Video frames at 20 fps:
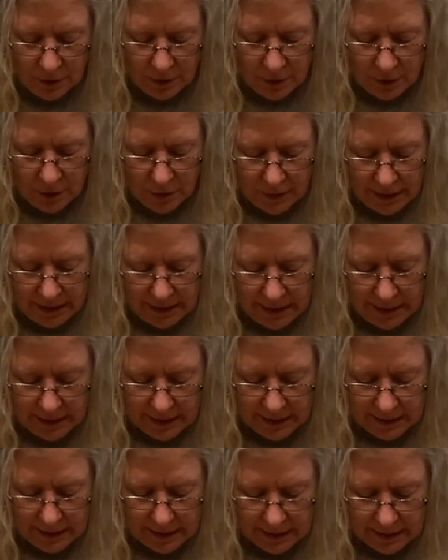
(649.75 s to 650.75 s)
go
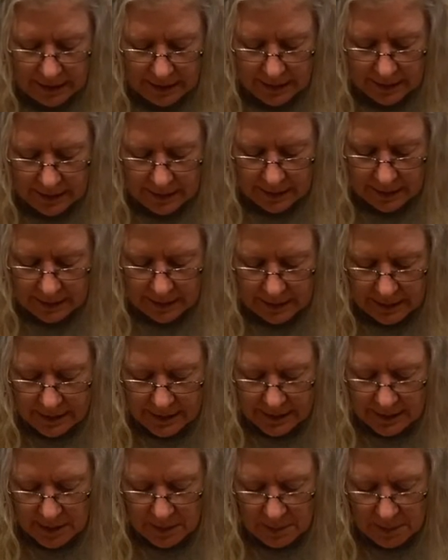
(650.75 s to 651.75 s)
ahead and
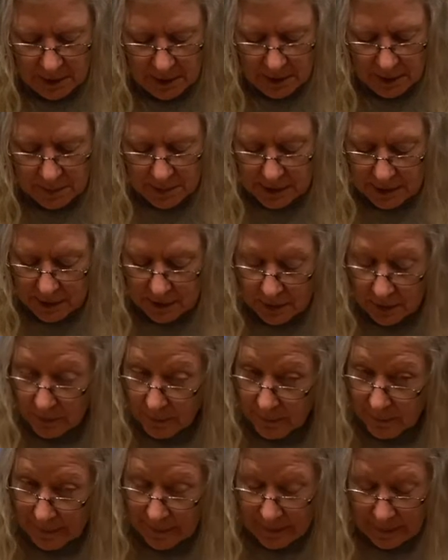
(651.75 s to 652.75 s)
sometimes, you
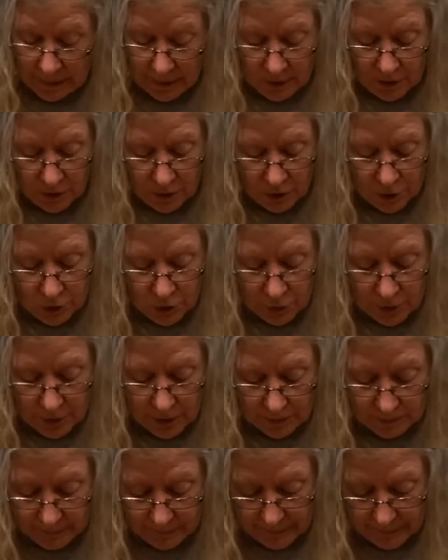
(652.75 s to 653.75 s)
know, your